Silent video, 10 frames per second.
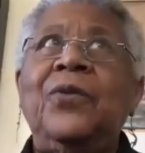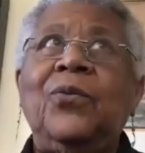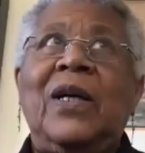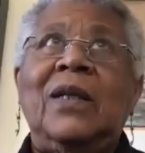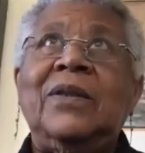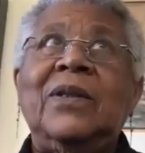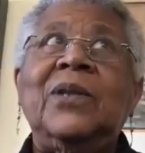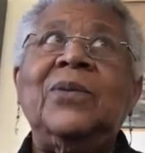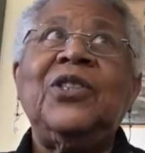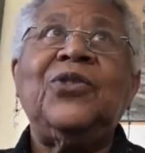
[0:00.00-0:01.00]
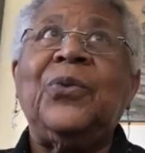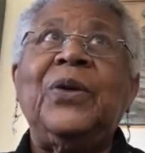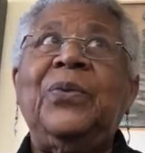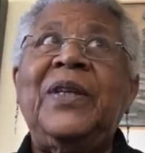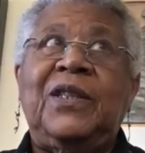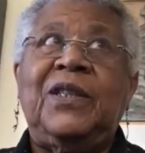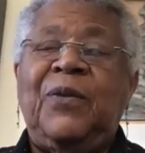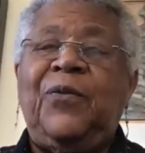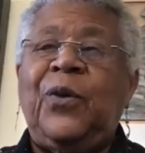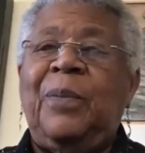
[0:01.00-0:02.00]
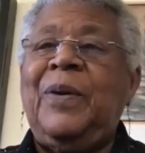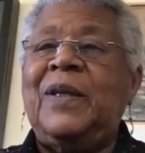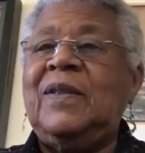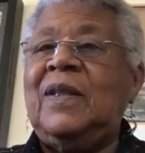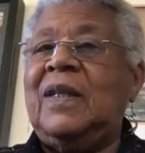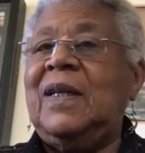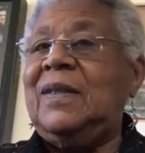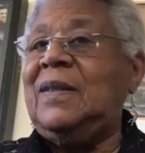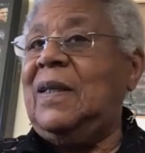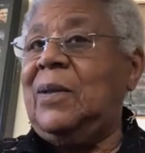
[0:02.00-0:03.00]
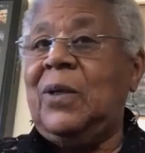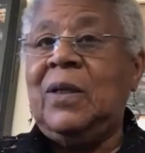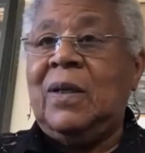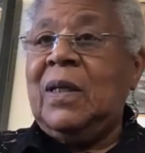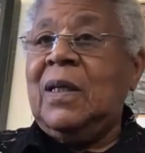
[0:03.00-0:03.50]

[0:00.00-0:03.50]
well, it was three weeks before President Eisenhower